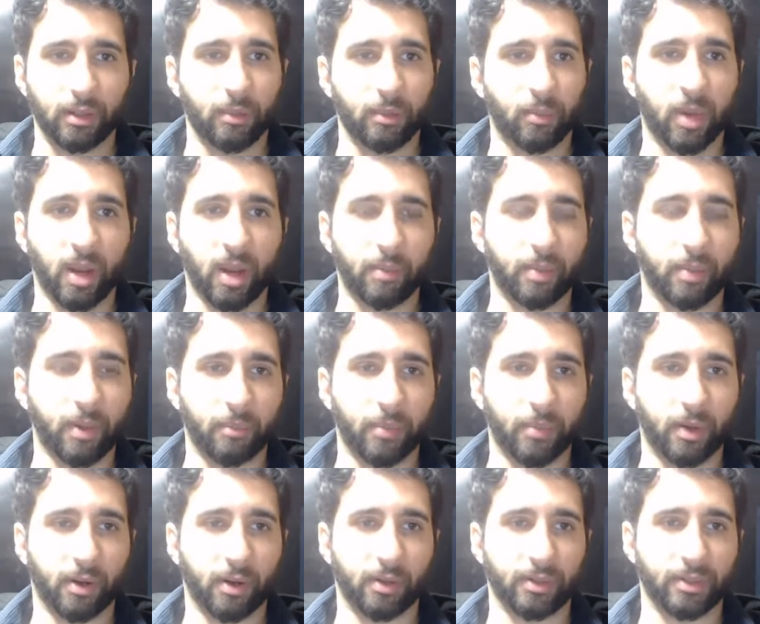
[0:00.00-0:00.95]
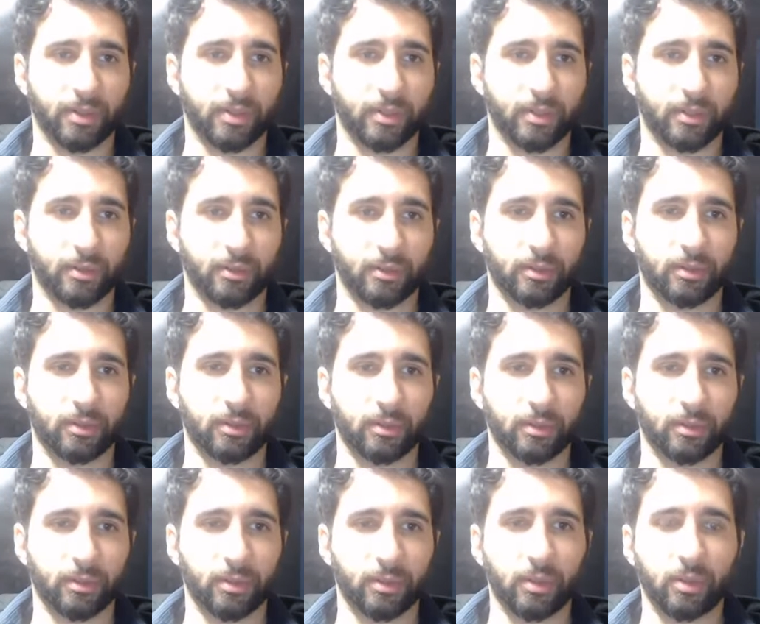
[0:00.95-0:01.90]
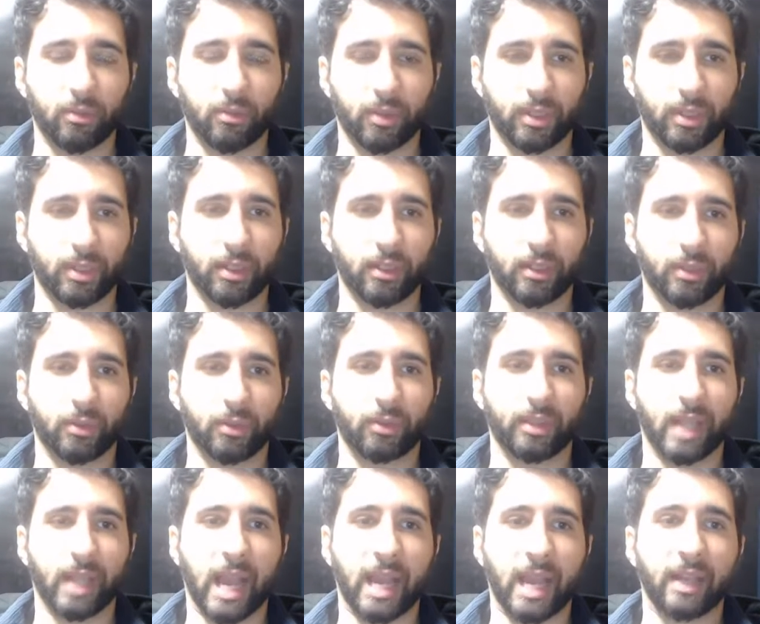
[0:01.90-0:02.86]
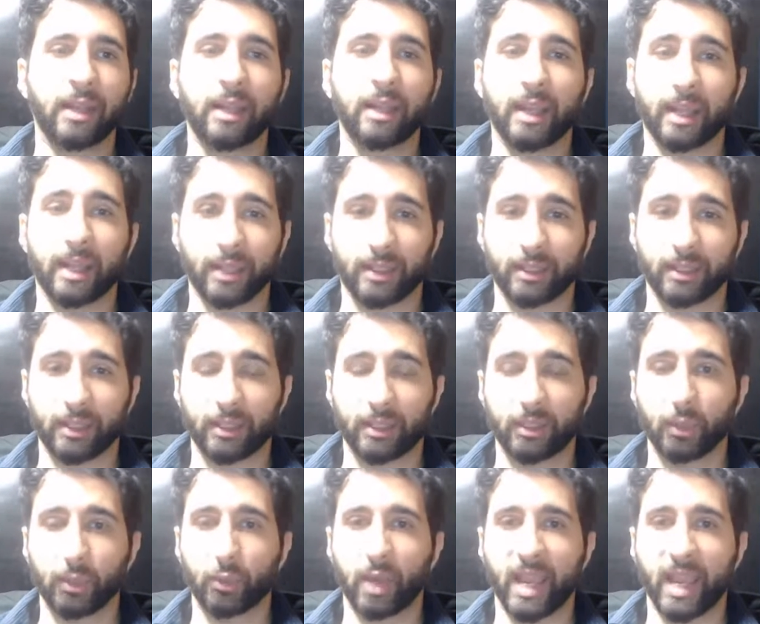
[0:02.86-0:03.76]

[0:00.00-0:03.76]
Pop-up bars, what can they do with that? And can they do